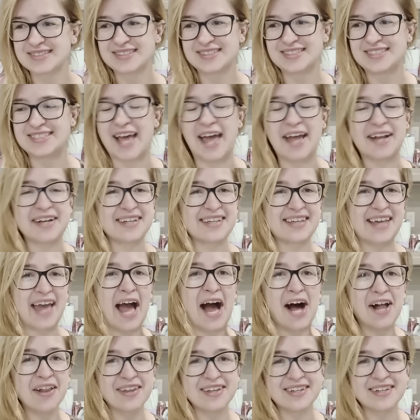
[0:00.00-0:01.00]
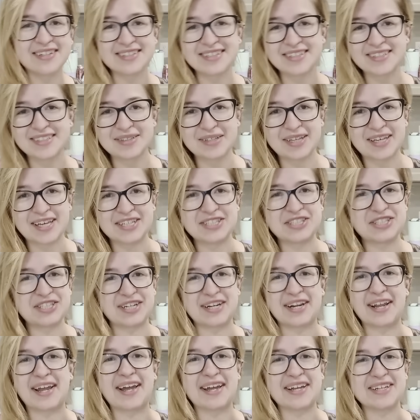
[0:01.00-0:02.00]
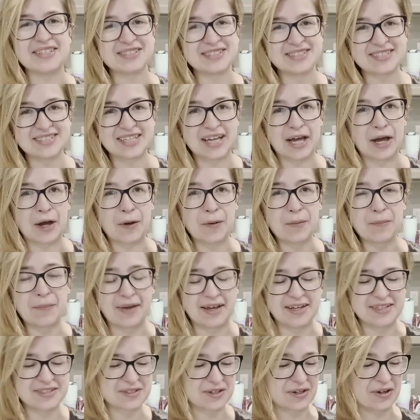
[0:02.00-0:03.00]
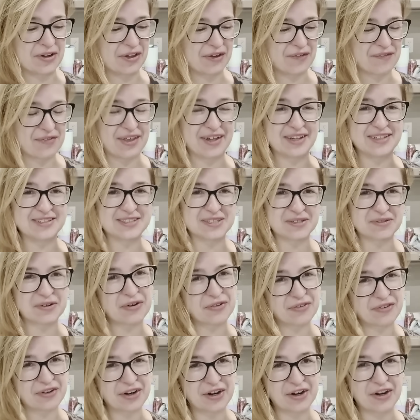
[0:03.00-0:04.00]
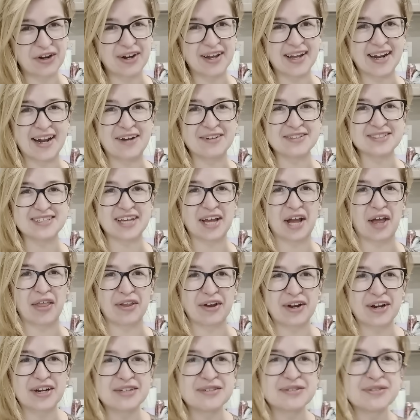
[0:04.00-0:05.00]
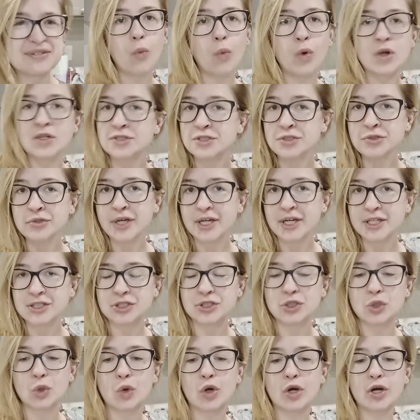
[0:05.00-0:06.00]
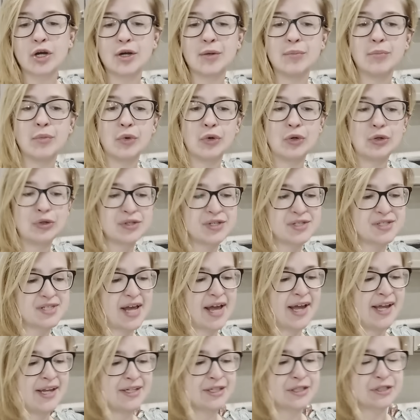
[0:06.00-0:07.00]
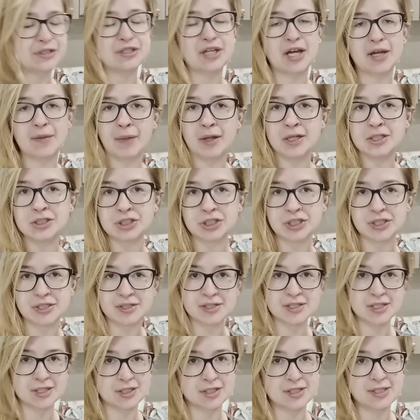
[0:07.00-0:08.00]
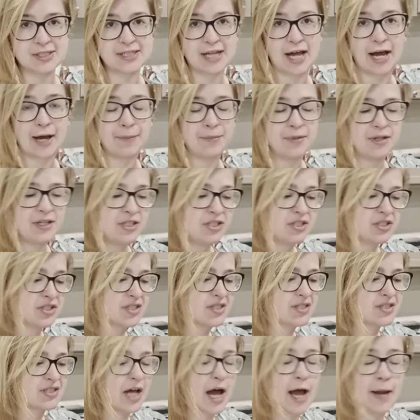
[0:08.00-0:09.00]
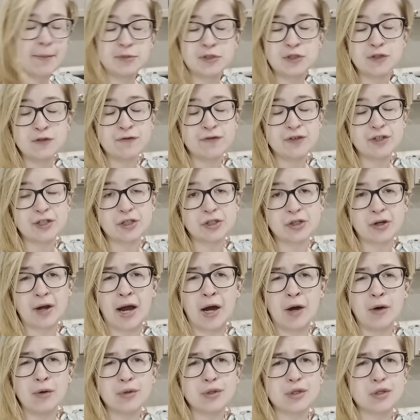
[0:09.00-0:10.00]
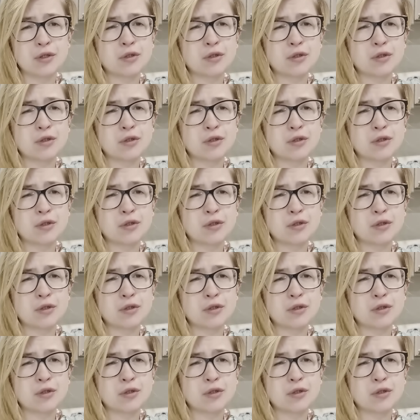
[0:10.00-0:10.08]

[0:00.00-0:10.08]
10-gallon KitchenAids to help mix all of this, so we're figuring it out together. Once you get your mold set and your dimensions established, it's time to figure out